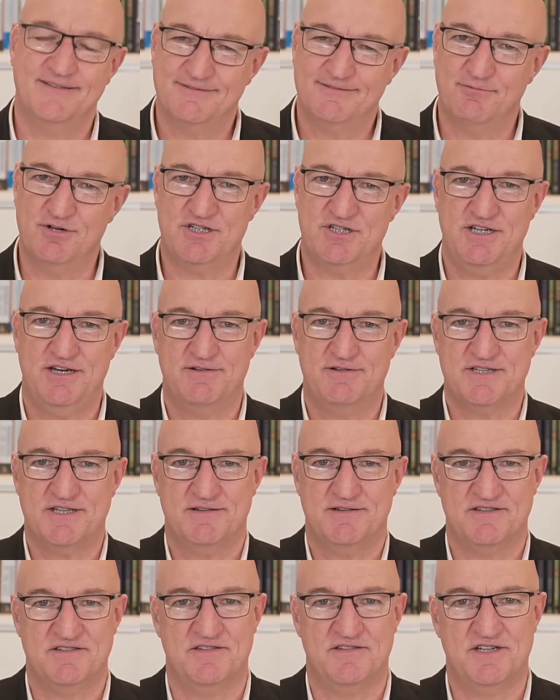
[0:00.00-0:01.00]
Which year is
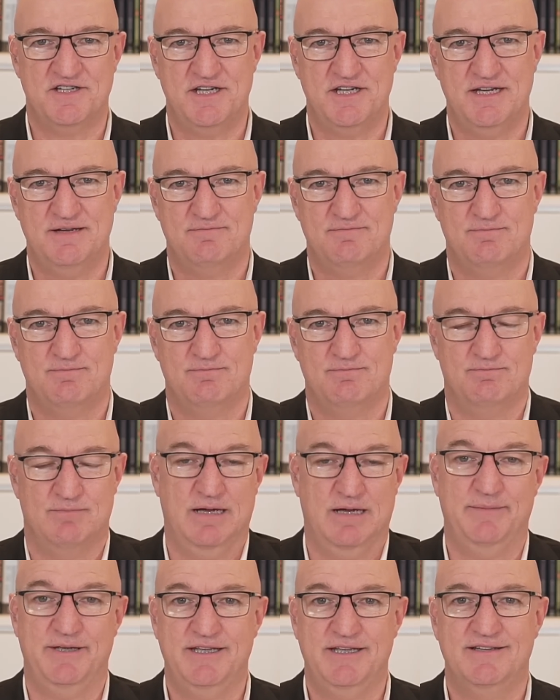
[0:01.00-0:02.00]
it? Is it this year?
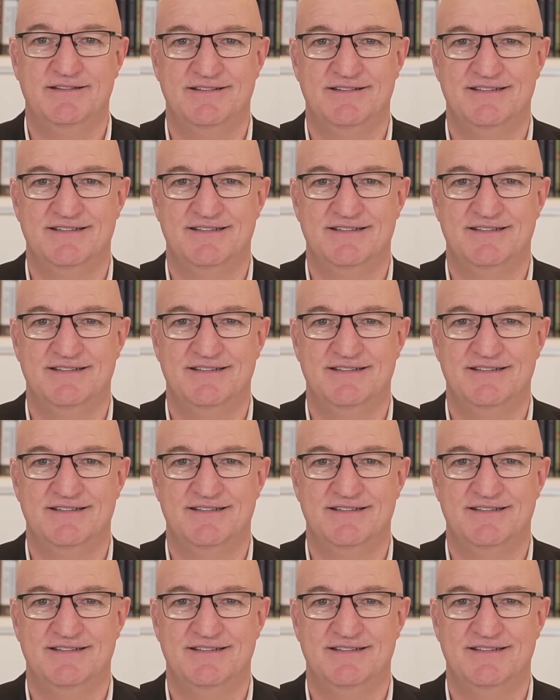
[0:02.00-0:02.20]
Maybe.